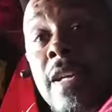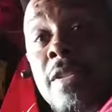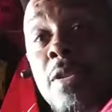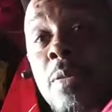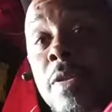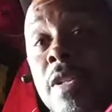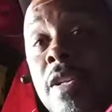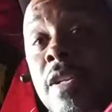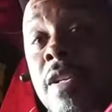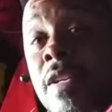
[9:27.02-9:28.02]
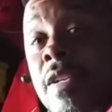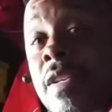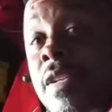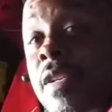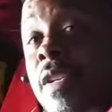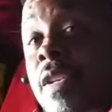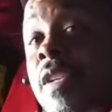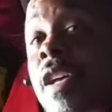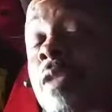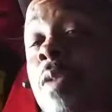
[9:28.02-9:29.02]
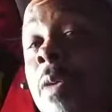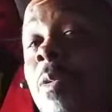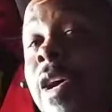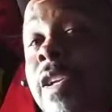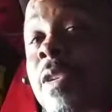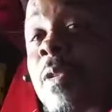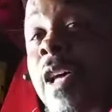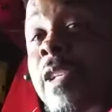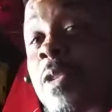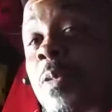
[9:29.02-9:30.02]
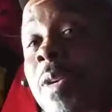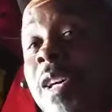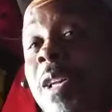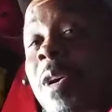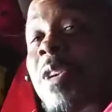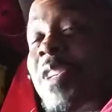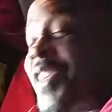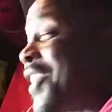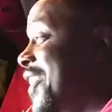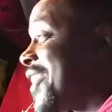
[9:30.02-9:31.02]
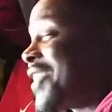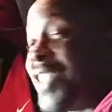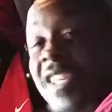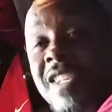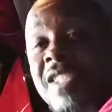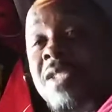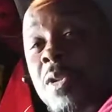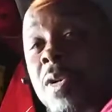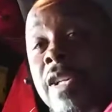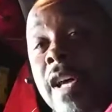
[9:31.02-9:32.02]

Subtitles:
guy told me, "Yeah, that's probably why he don't like you, man. His daughter